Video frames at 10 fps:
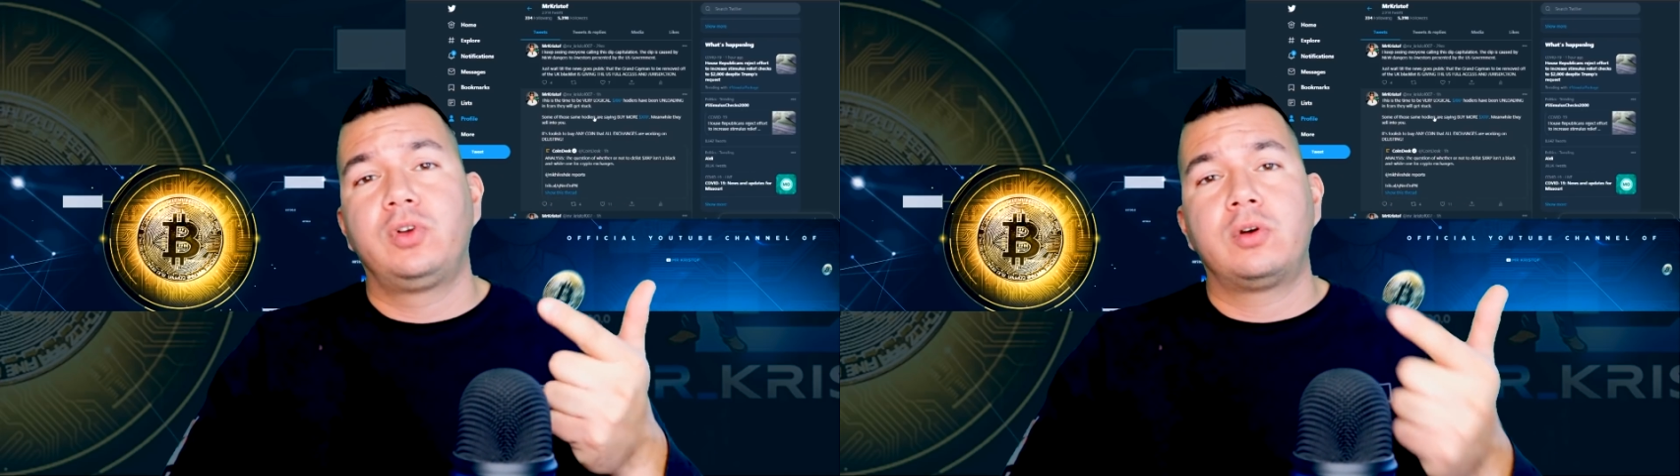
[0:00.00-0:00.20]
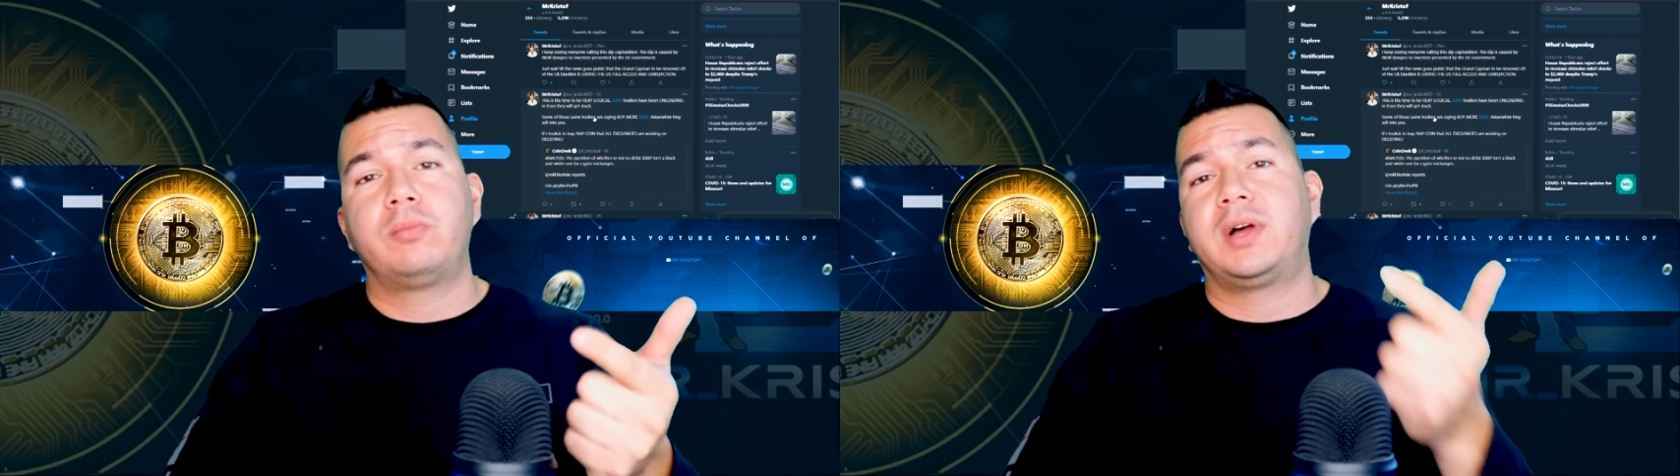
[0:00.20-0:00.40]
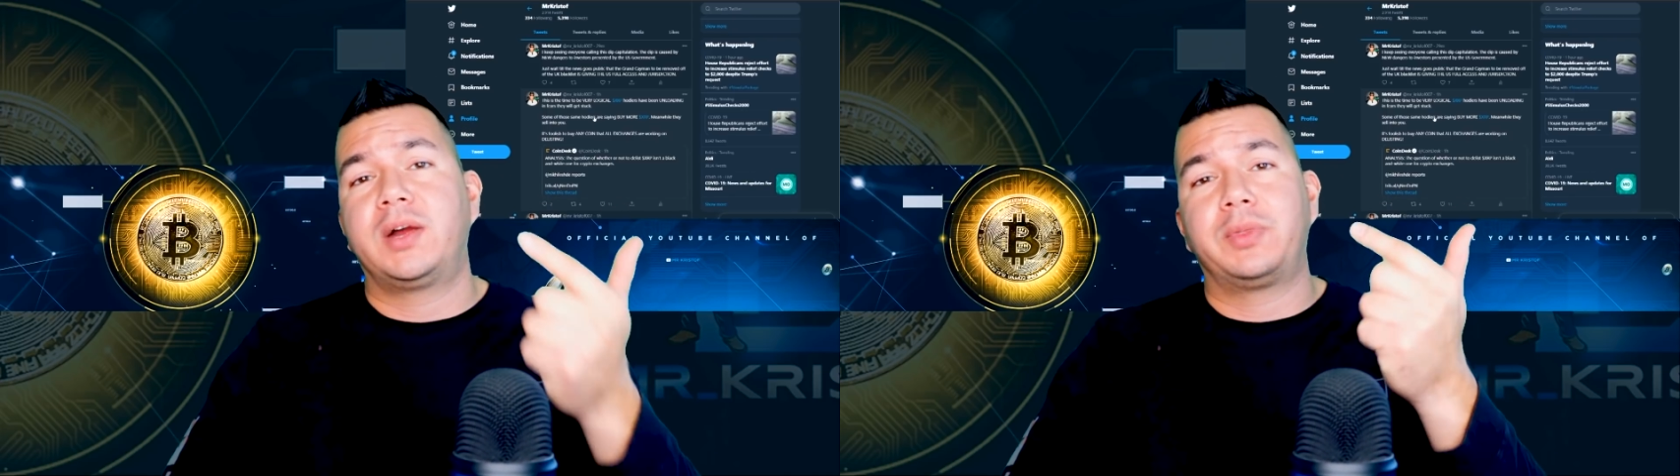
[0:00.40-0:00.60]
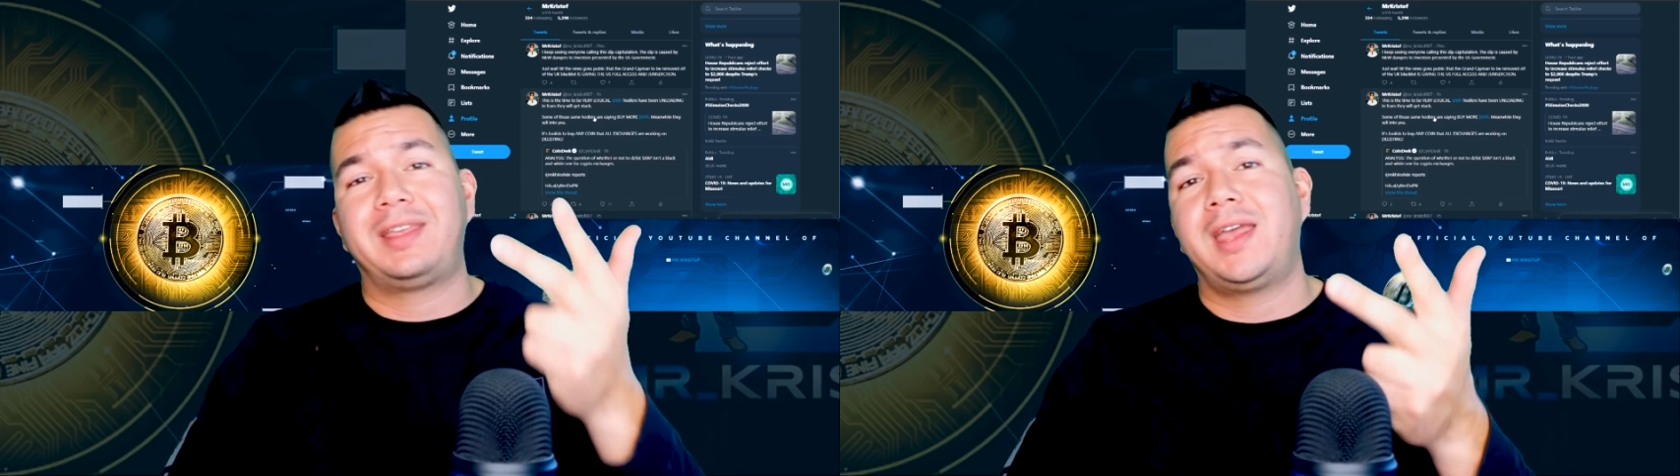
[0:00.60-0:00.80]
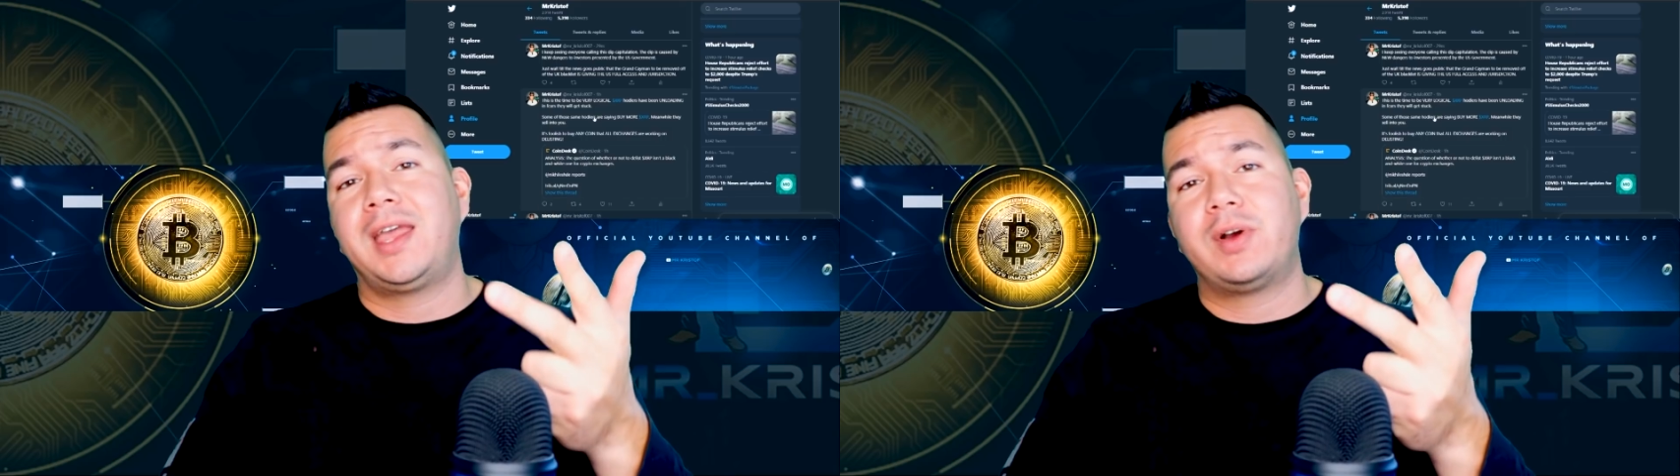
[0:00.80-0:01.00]
comply with the
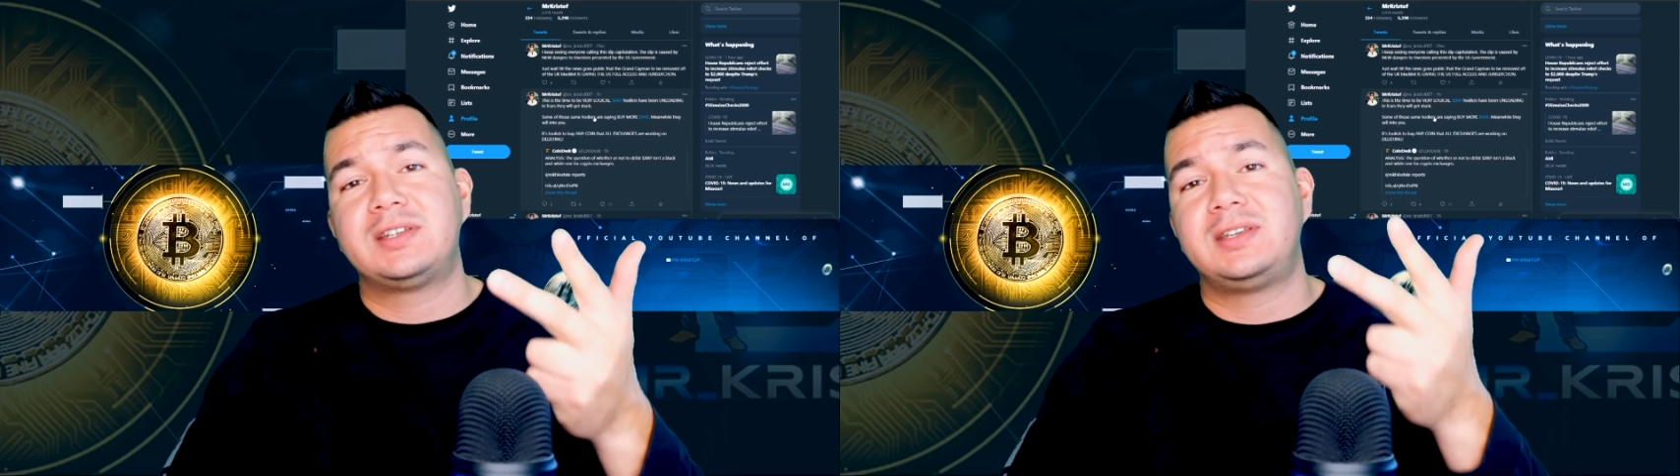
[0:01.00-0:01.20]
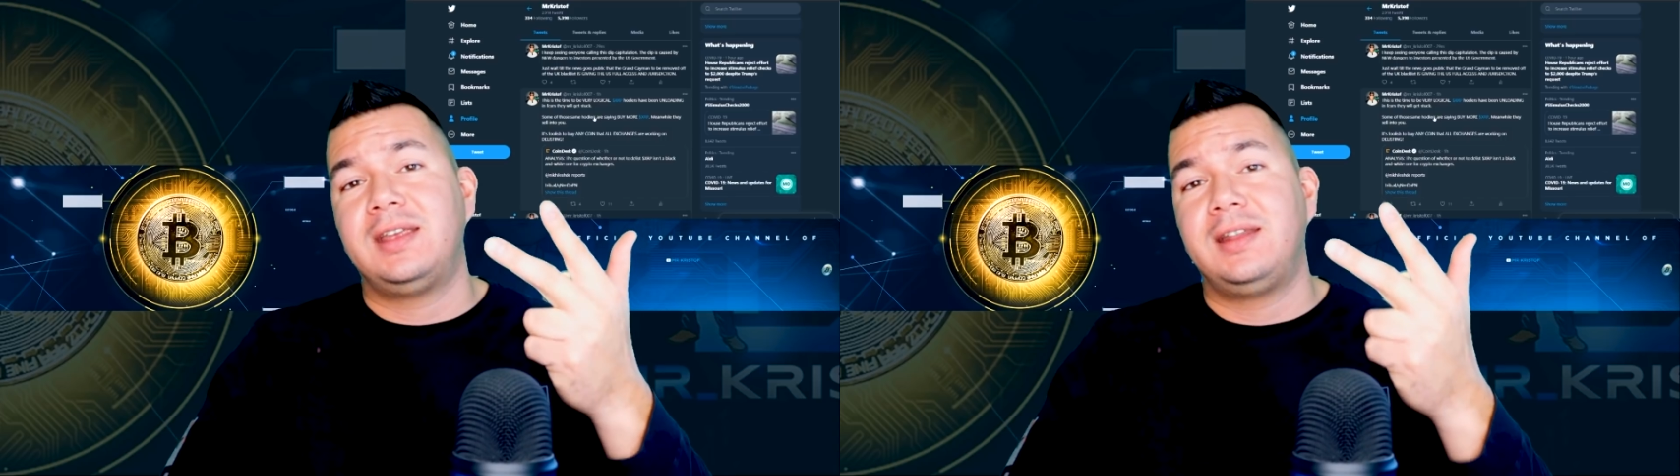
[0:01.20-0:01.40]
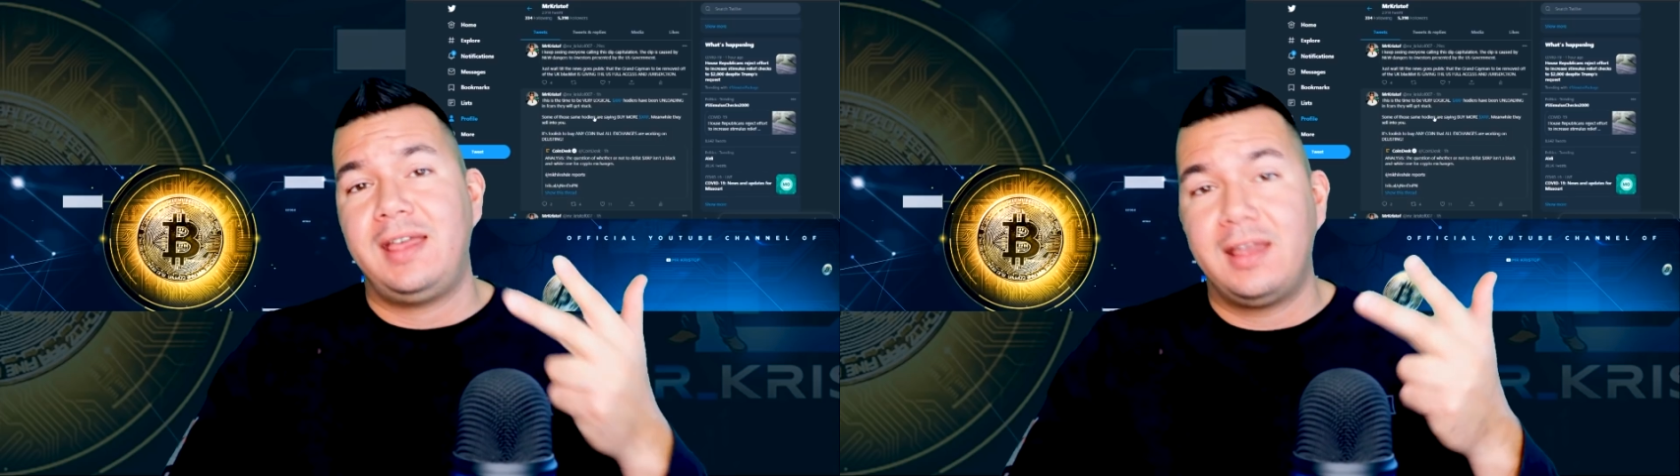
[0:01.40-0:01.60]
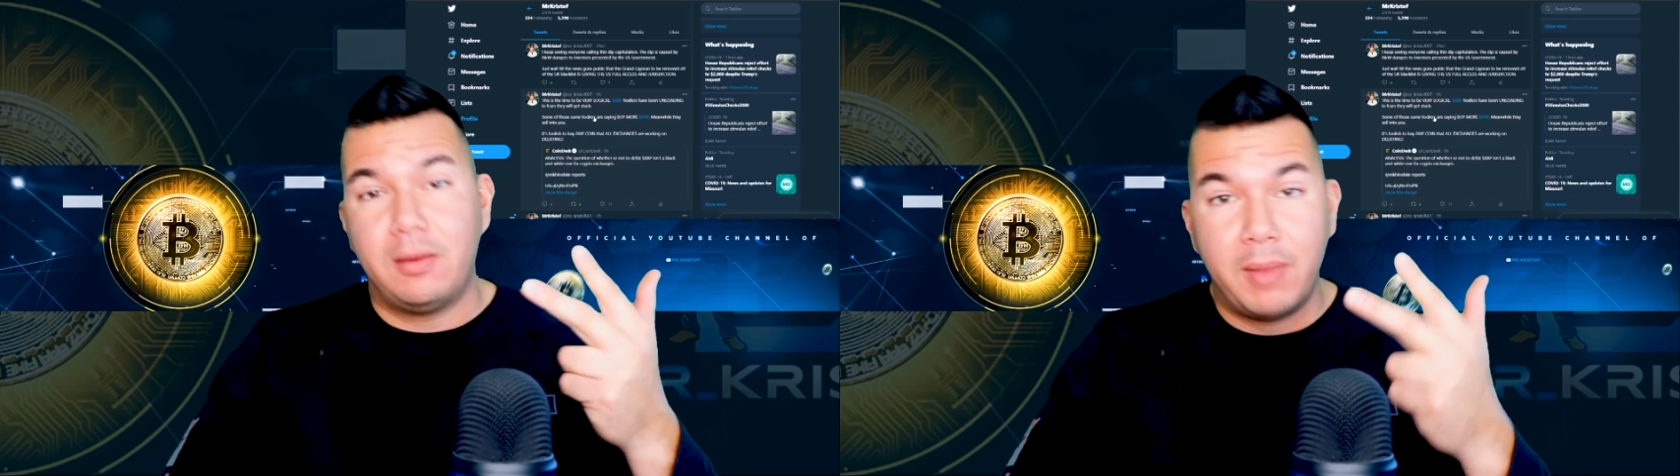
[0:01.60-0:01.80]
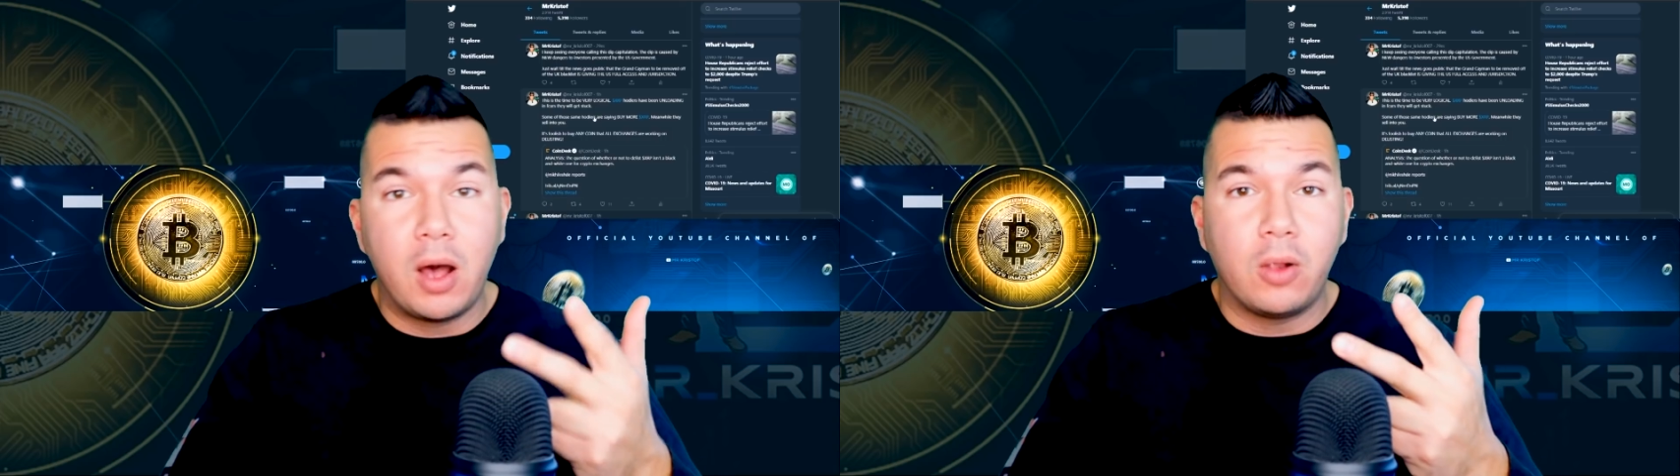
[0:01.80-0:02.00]
KYC and
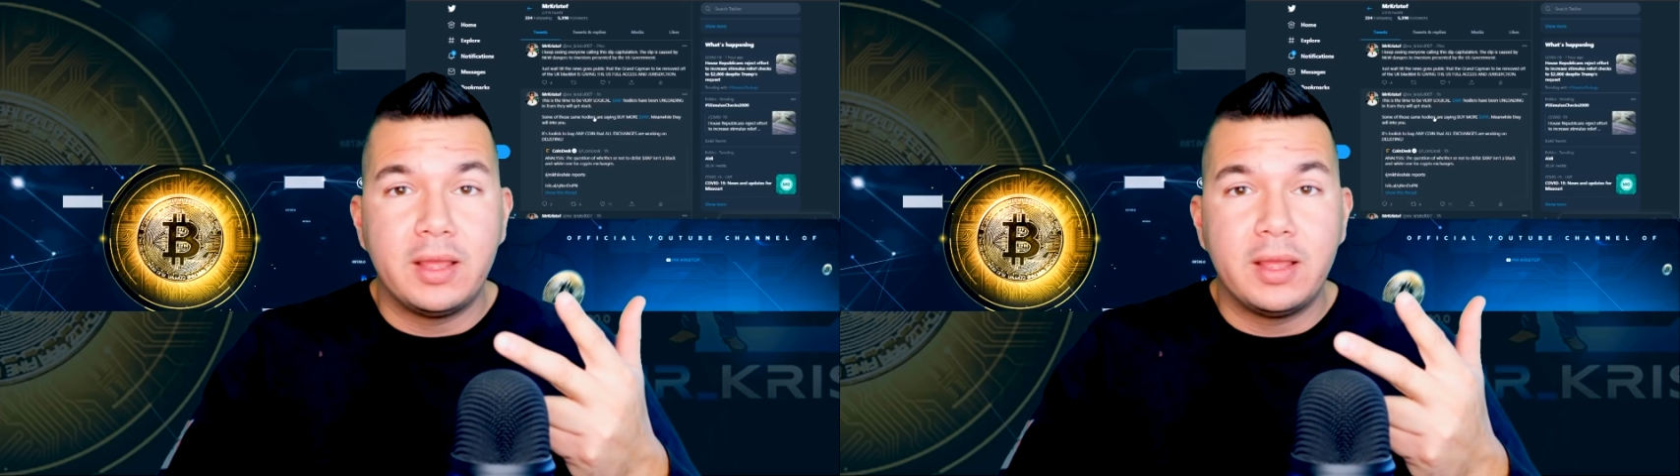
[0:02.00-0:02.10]
AML.